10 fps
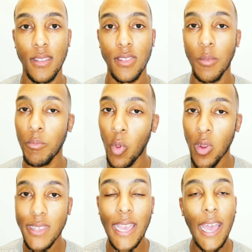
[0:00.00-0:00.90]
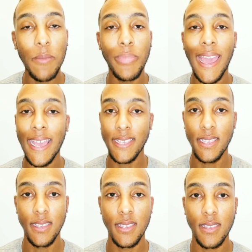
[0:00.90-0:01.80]
the more time
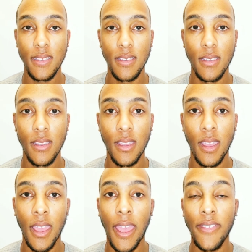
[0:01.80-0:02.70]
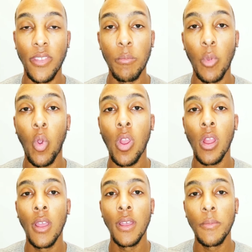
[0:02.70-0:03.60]
passes and the more
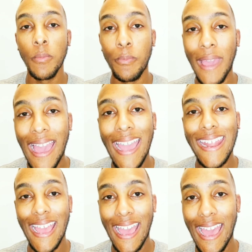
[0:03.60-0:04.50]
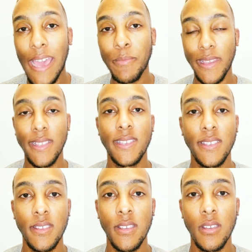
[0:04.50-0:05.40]
bad
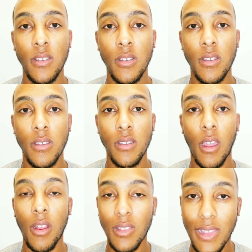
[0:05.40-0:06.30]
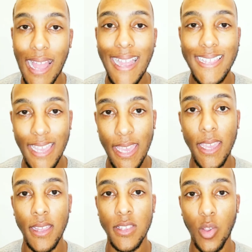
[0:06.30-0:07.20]
habits are locked
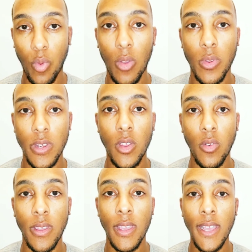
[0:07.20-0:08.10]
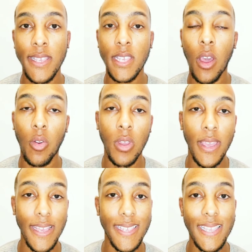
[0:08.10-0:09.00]
in to what we're doing. So
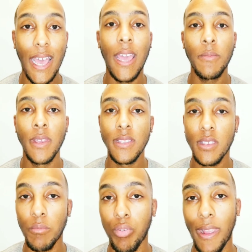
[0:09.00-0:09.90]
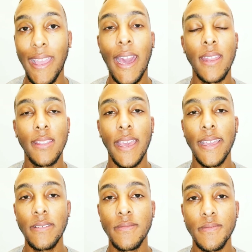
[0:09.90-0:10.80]
it's time to break out of that.